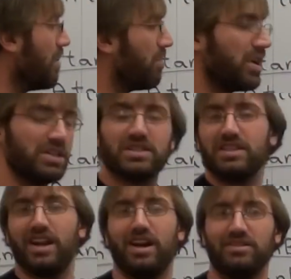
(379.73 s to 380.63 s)
But it,
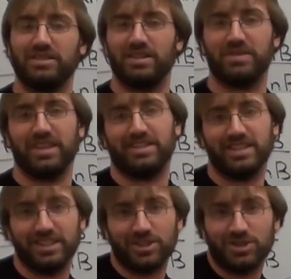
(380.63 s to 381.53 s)
you know, something that
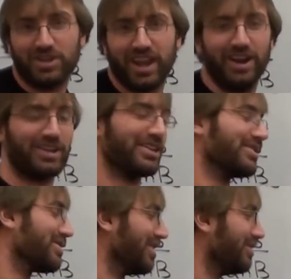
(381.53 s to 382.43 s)
teaches you character.
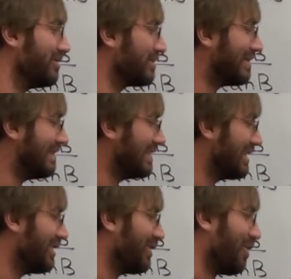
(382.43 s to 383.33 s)
So
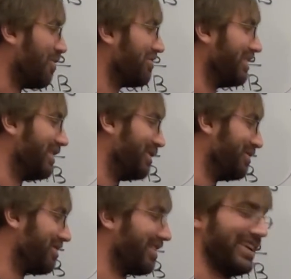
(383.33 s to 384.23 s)
hopefully
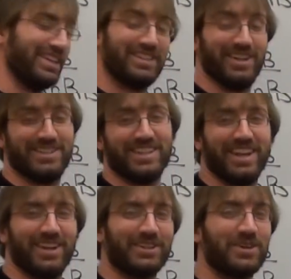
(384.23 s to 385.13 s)
you thought it taught you
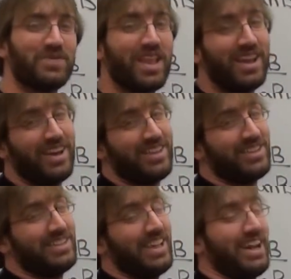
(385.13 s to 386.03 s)
character. Other
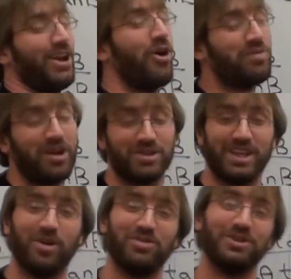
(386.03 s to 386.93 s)
than that, I hope that was
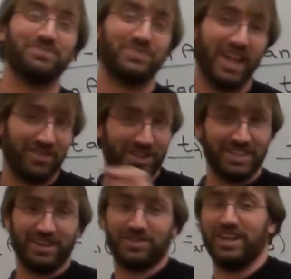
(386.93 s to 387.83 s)
helpful. Have a good
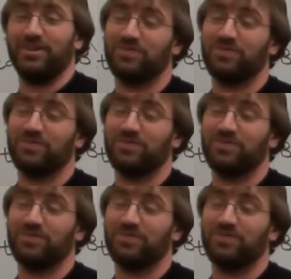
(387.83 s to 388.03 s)
day for now.